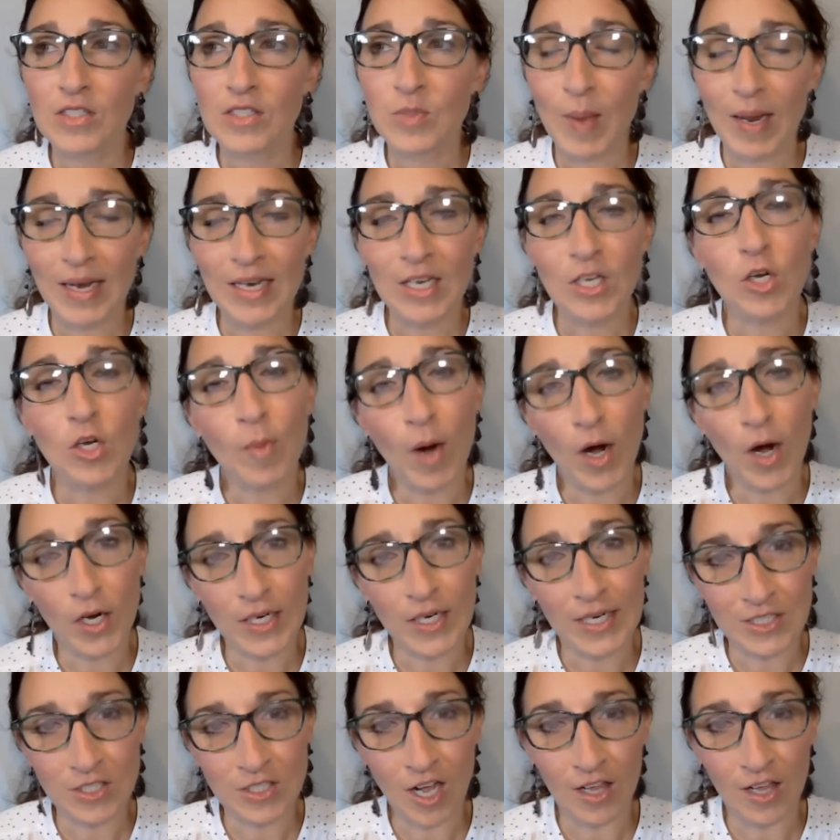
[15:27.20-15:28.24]
spending your
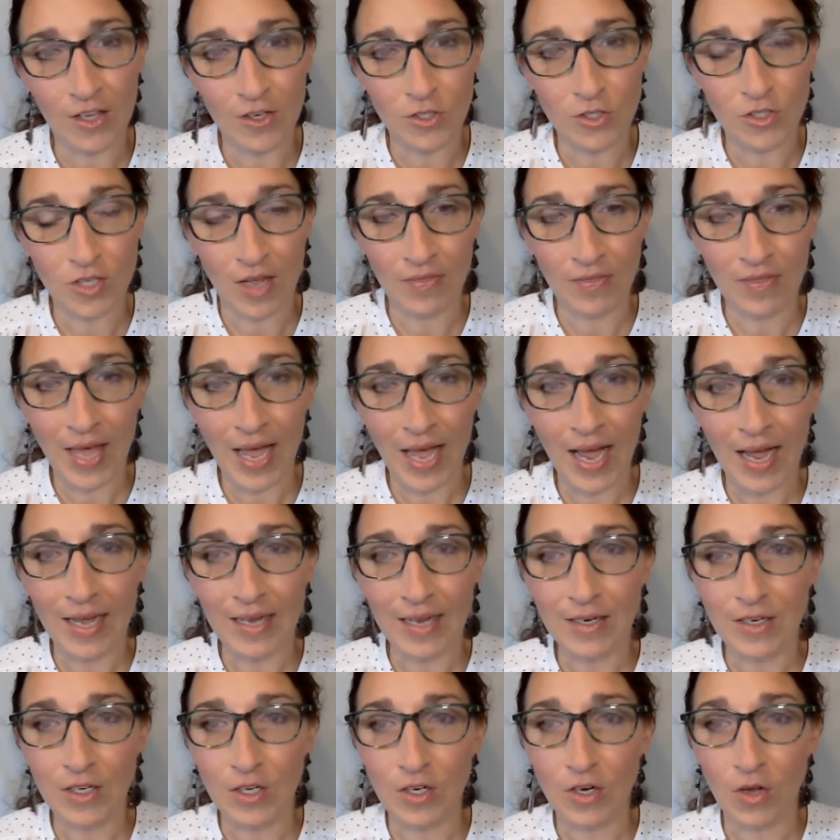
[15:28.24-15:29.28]
marketing dollars on
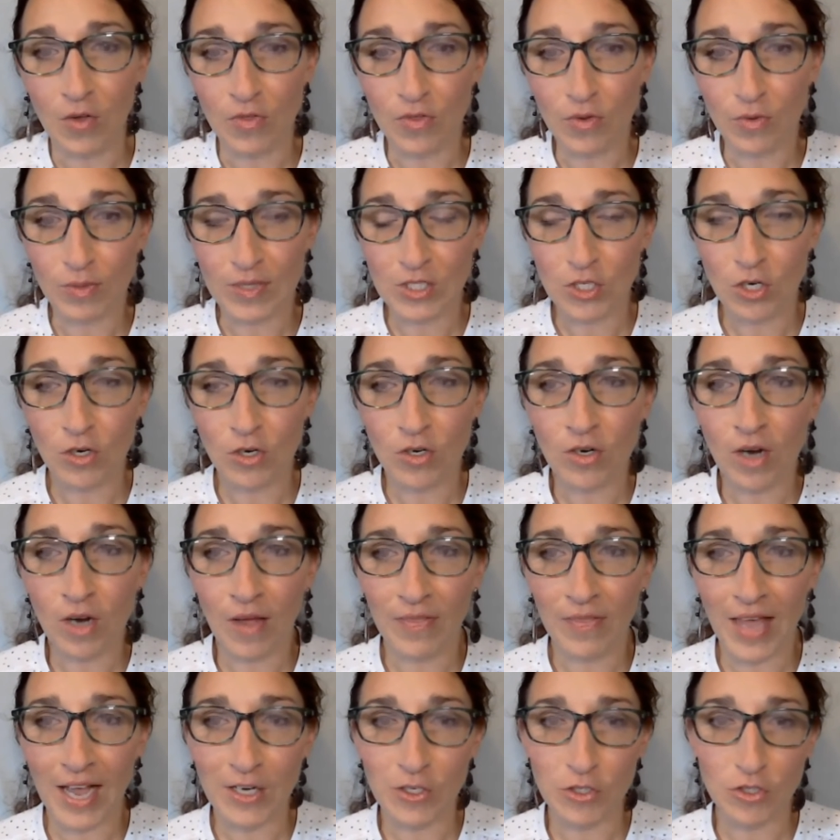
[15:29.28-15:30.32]
that, you know, the return
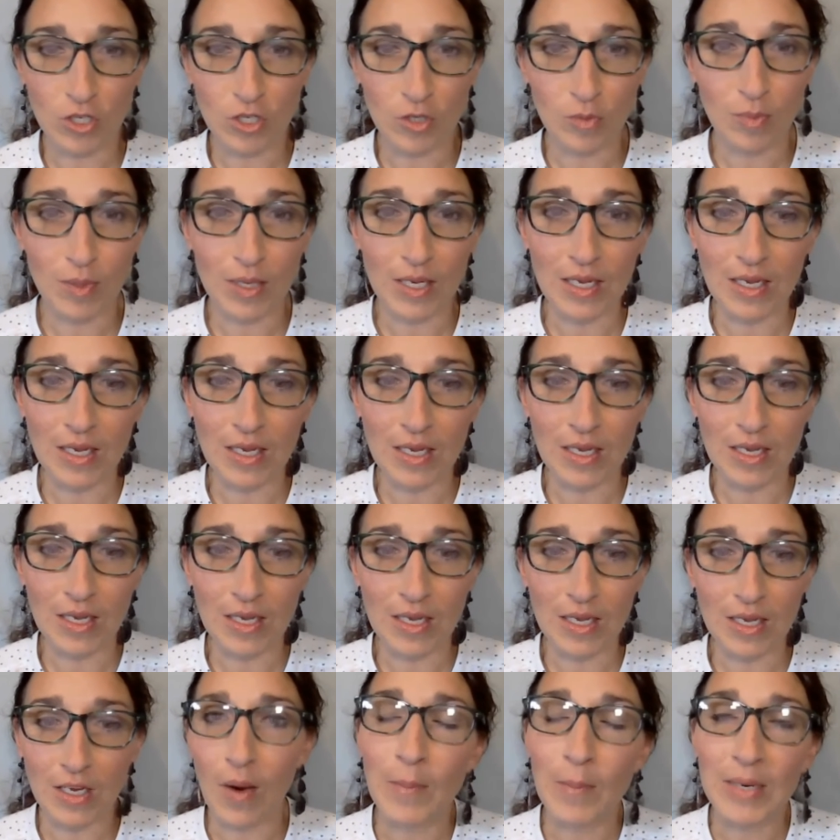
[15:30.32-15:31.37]
on that should be
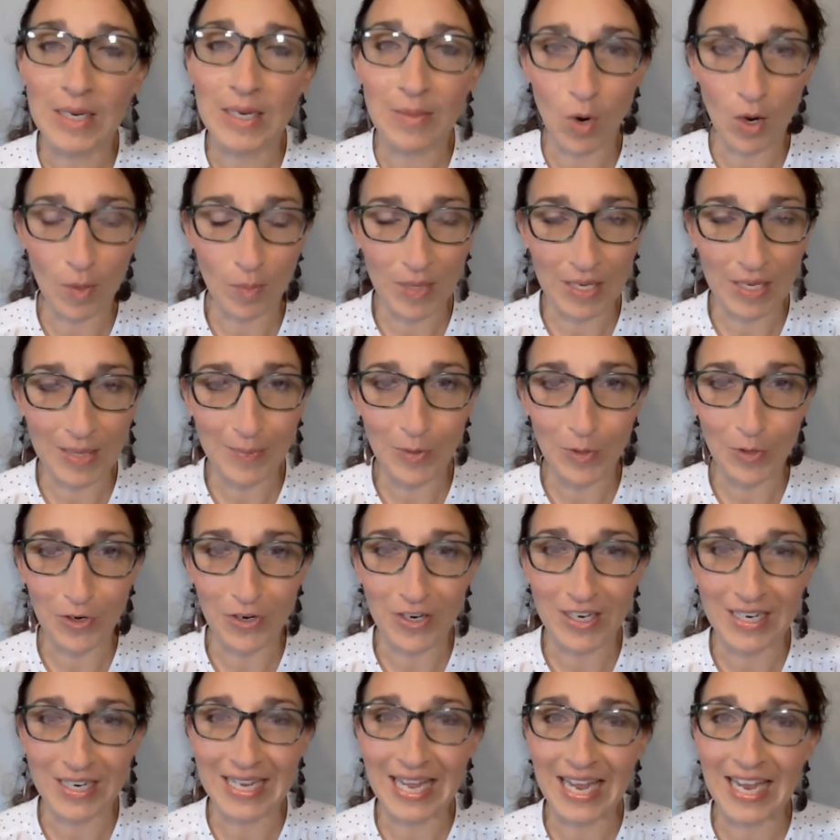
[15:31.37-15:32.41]
you know how many
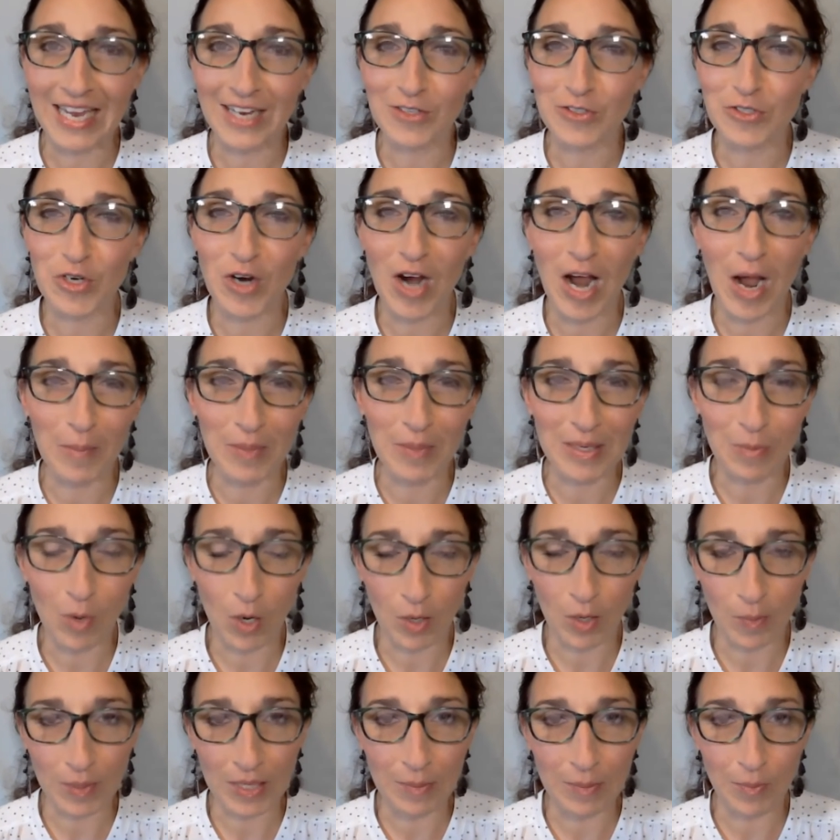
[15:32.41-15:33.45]
more people are engaged or
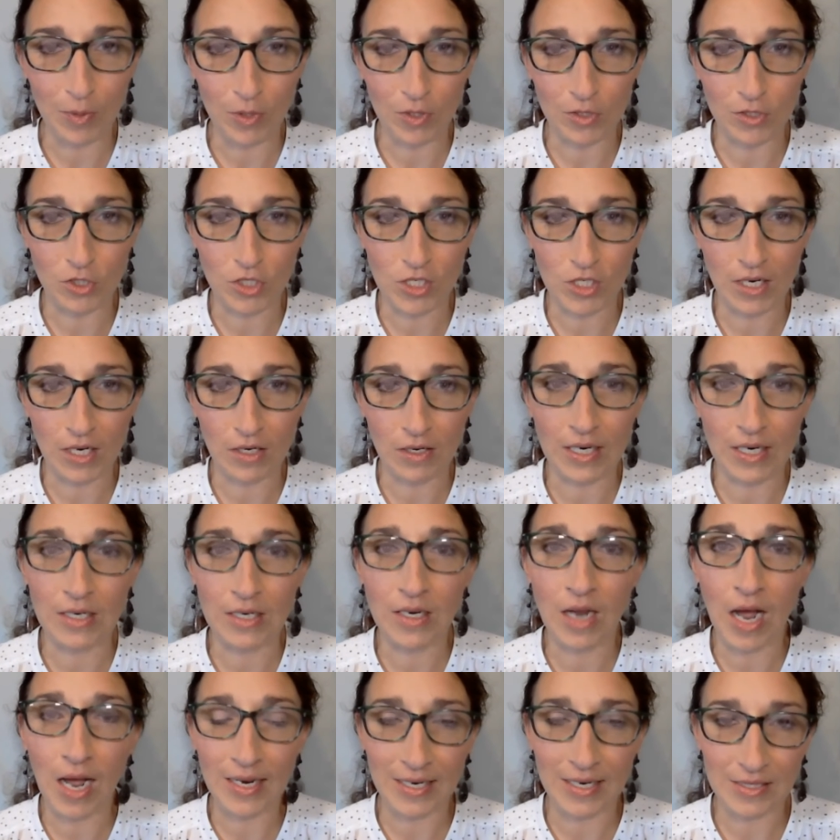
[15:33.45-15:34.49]
how many more people are
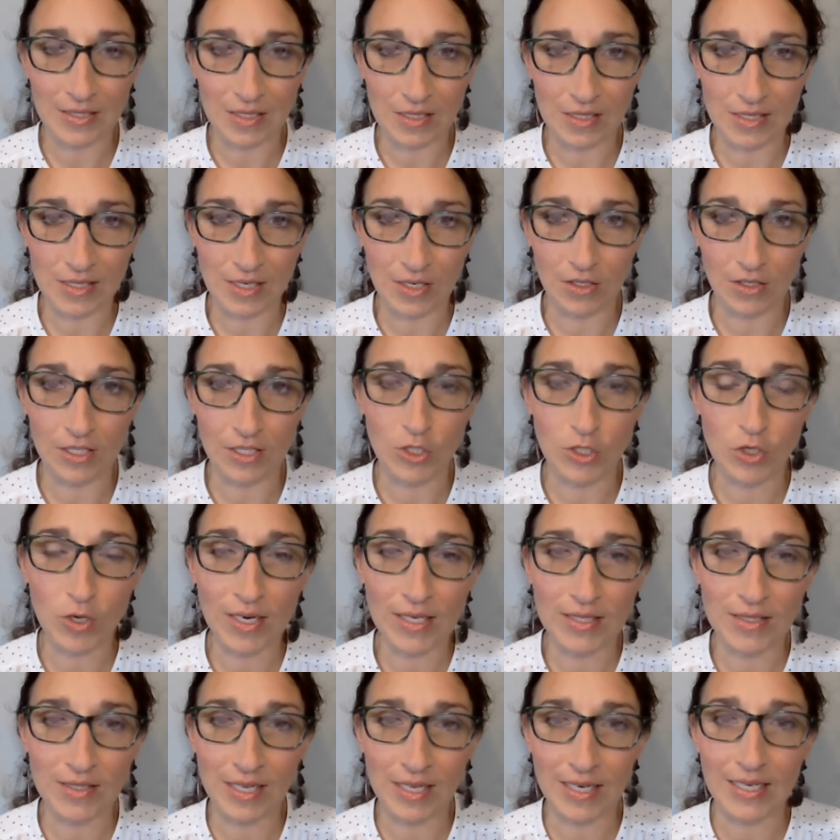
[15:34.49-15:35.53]
sharing not necessarily
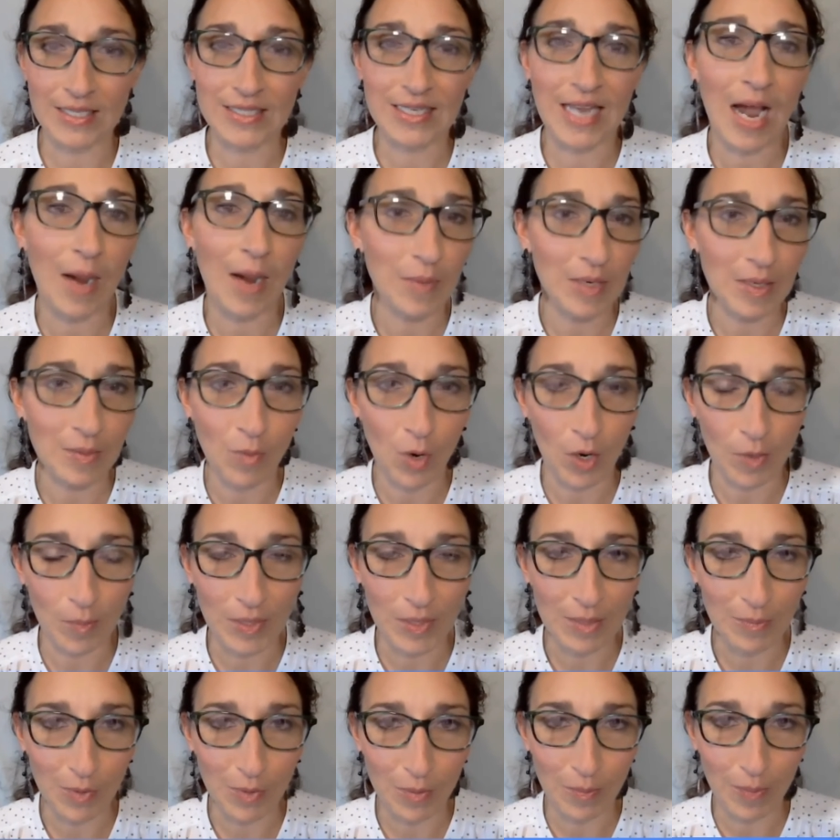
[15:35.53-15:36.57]
translating to how many
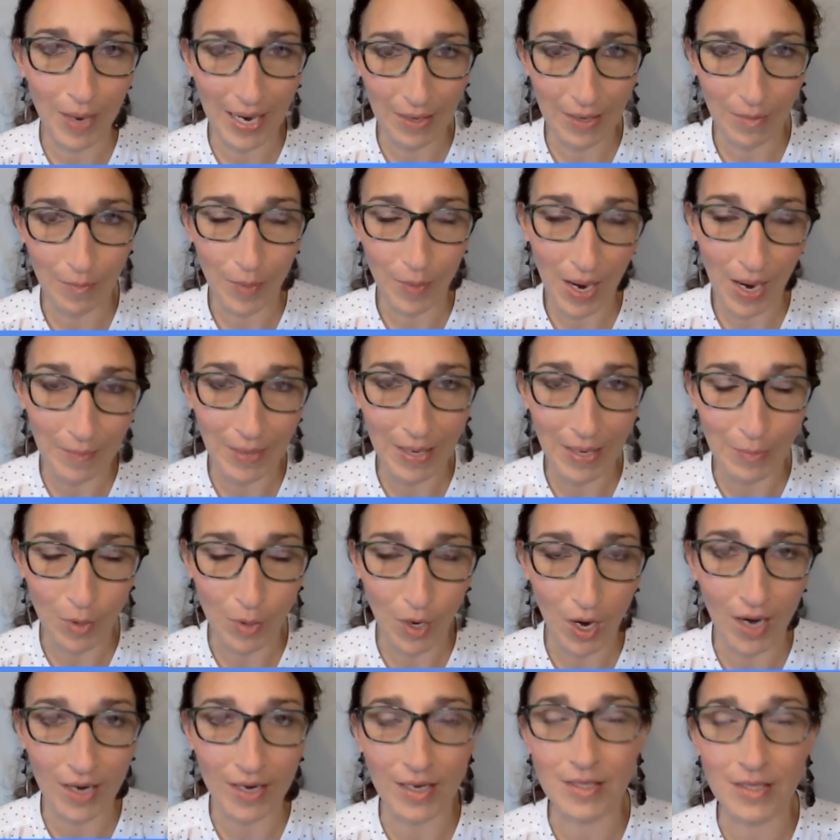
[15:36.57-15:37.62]
more people buy, bought my
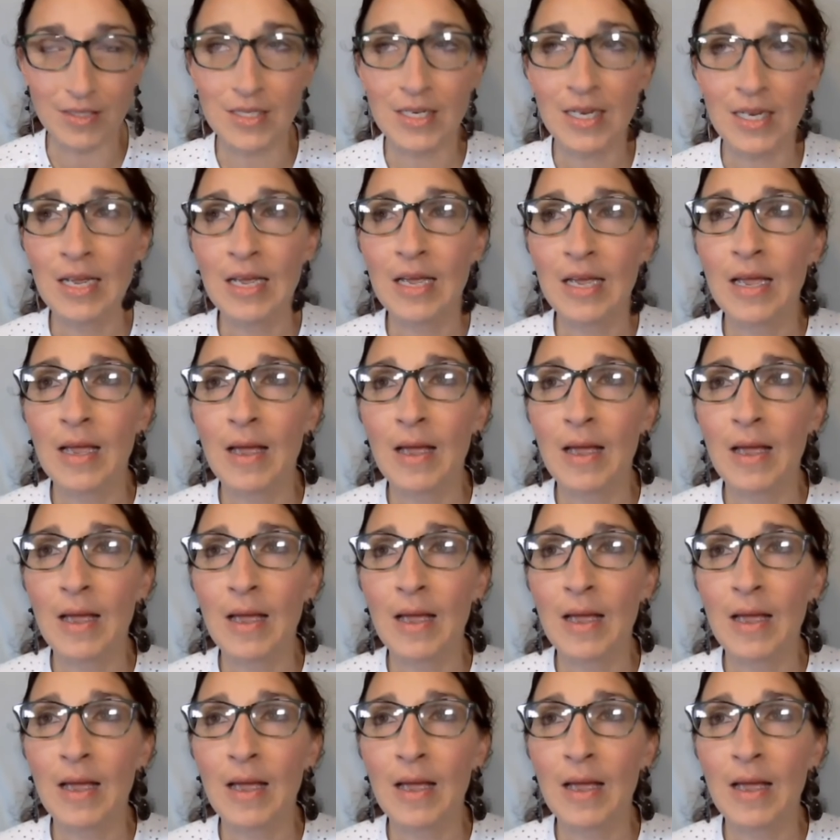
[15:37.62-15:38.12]
product